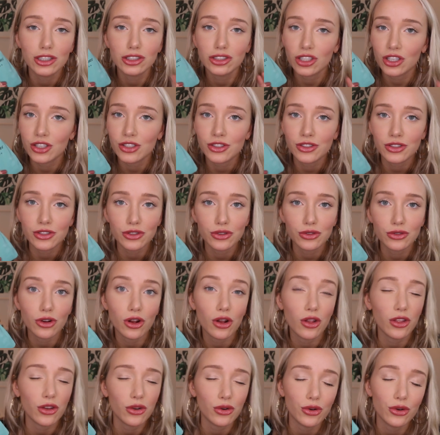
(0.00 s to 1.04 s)
just
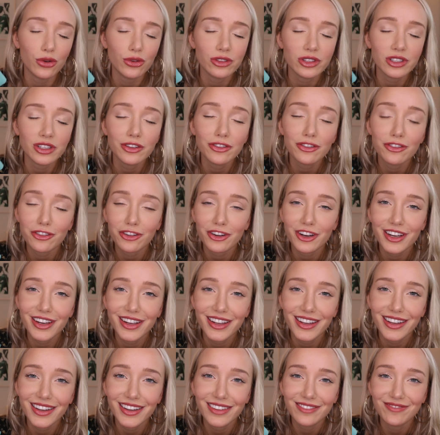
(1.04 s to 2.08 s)
all the
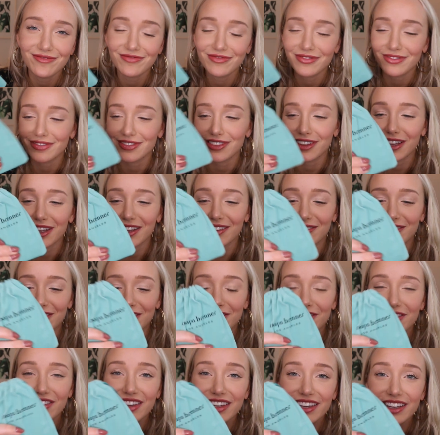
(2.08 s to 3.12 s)
cruelty-free
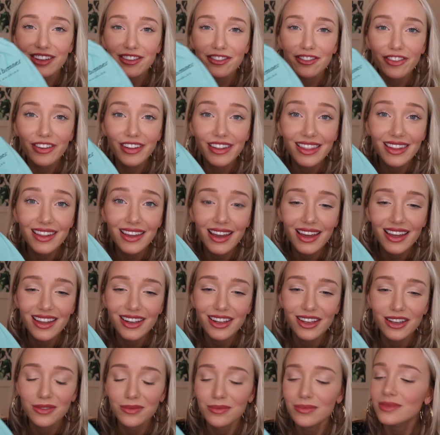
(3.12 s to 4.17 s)
and vegan-friendly
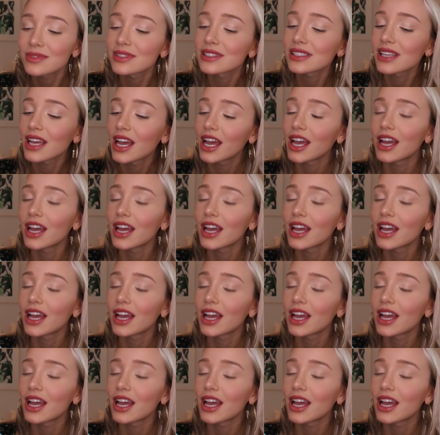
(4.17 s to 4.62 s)
items.